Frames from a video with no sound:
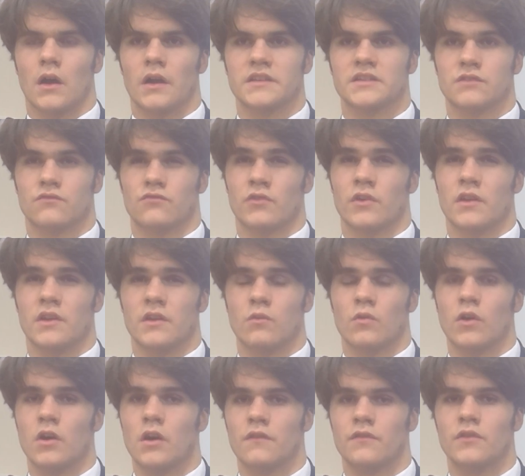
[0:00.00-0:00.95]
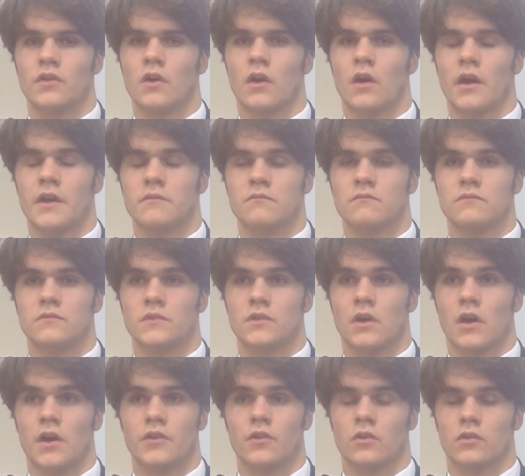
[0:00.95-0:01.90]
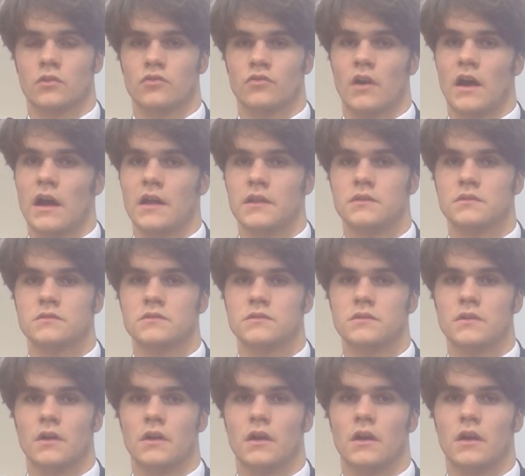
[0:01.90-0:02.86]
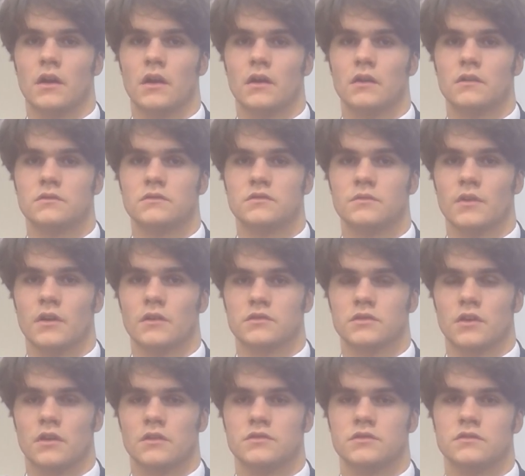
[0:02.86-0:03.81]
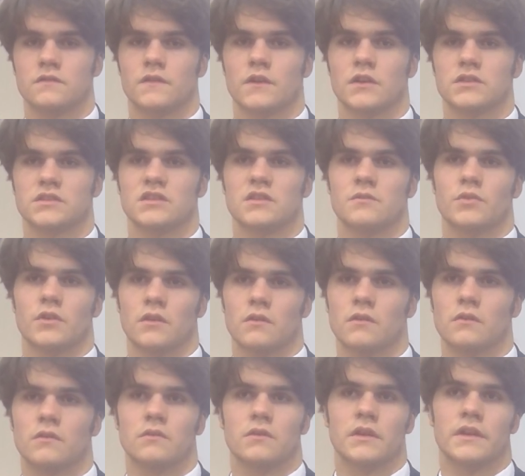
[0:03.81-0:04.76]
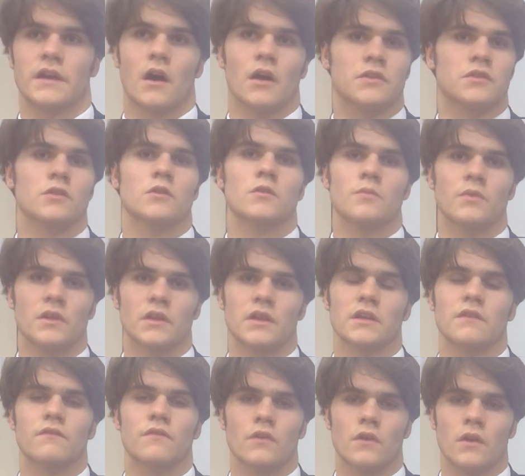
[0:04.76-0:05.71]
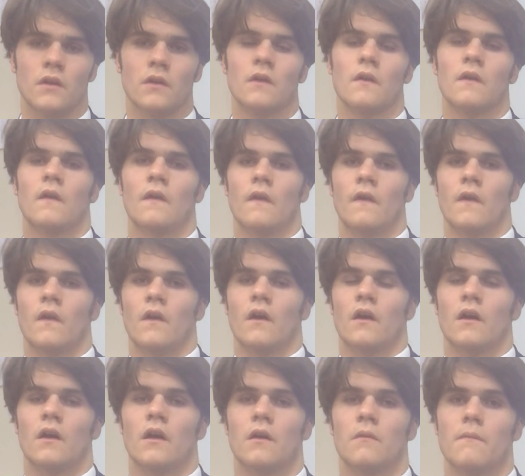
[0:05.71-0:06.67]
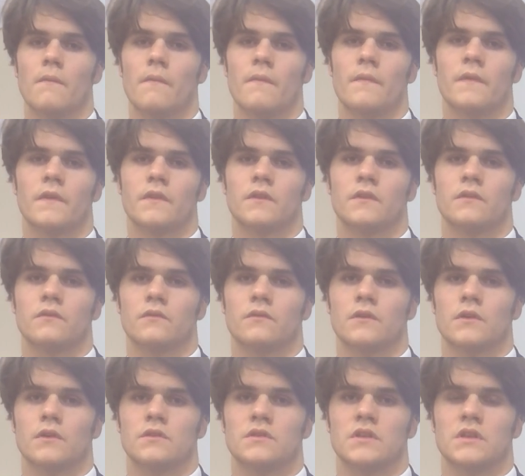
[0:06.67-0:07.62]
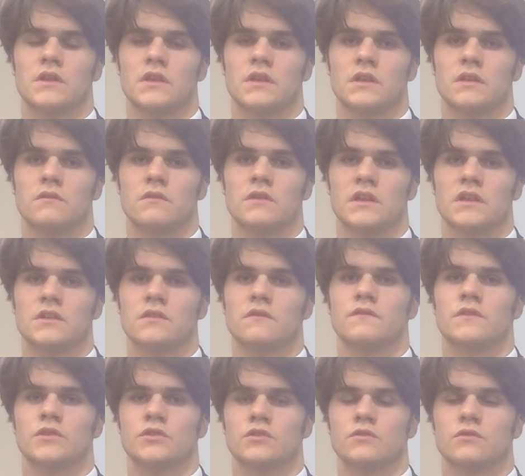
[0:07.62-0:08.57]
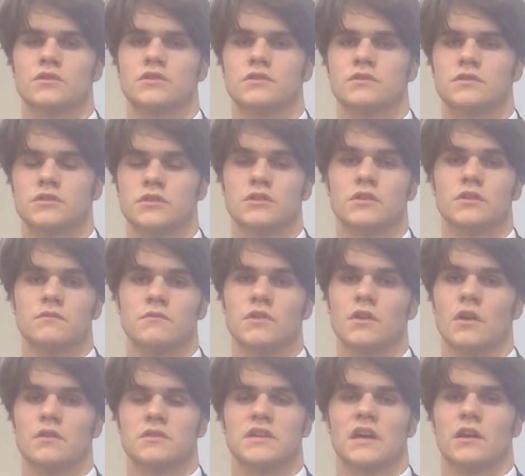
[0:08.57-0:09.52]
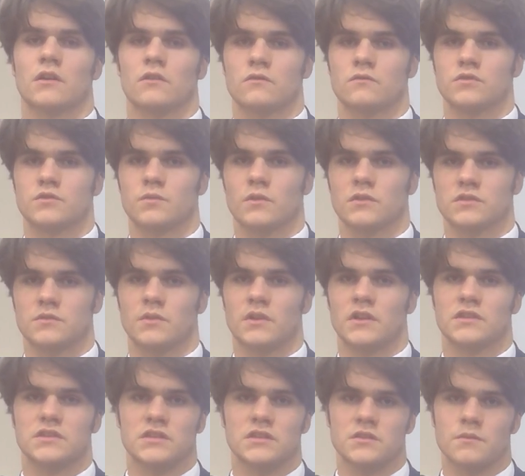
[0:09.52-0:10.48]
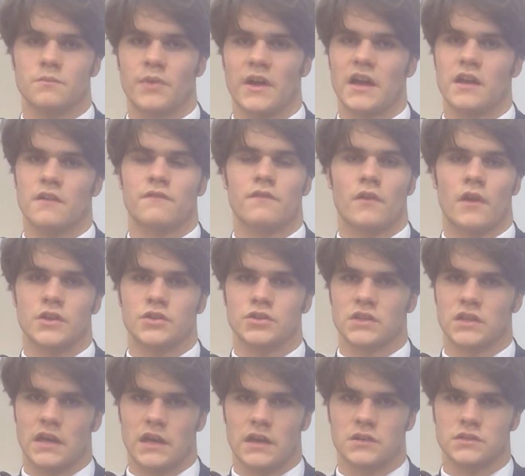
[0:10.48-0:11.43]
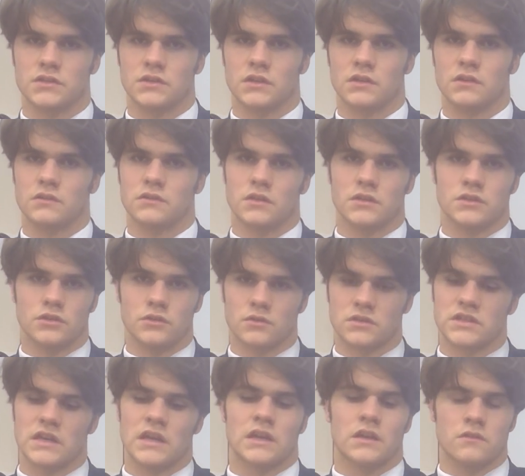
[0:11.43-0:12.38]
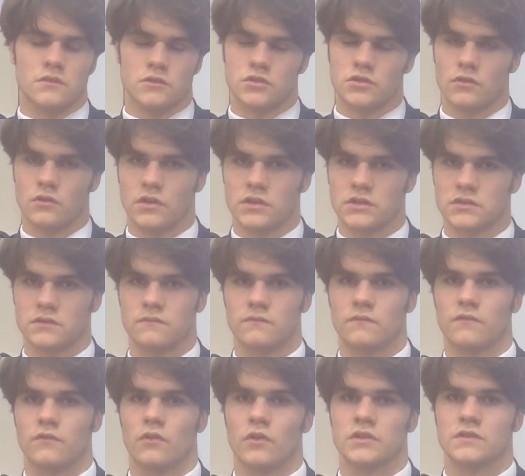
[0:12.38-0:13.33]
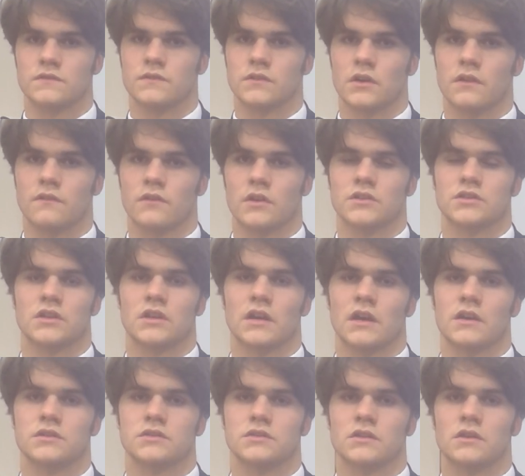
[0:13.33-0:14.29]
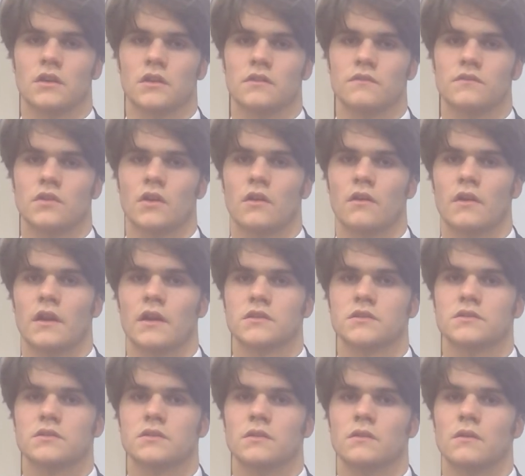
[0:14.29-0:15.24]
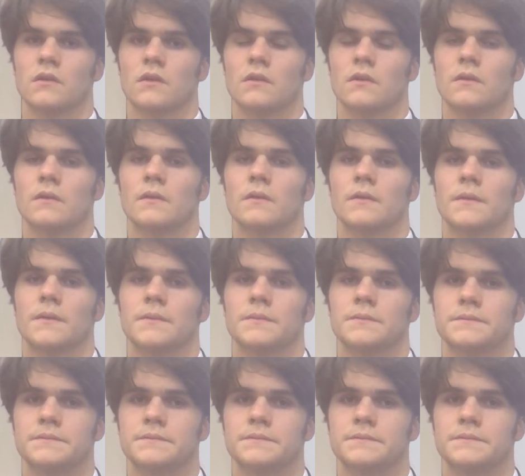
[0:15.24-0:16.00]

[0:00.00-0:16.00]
Is it really worth nine odd grand to be able to go to university? But yeah, I do believe that the individuals should, you know, take on responsibility to pay for education, as you're taking the choice for its further education in the direction.